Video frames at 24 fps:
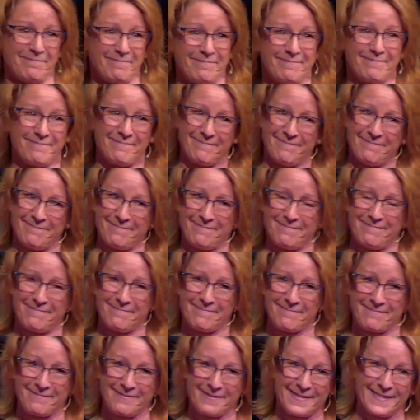
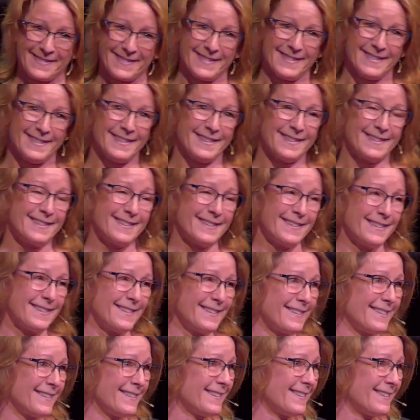Nothing is said.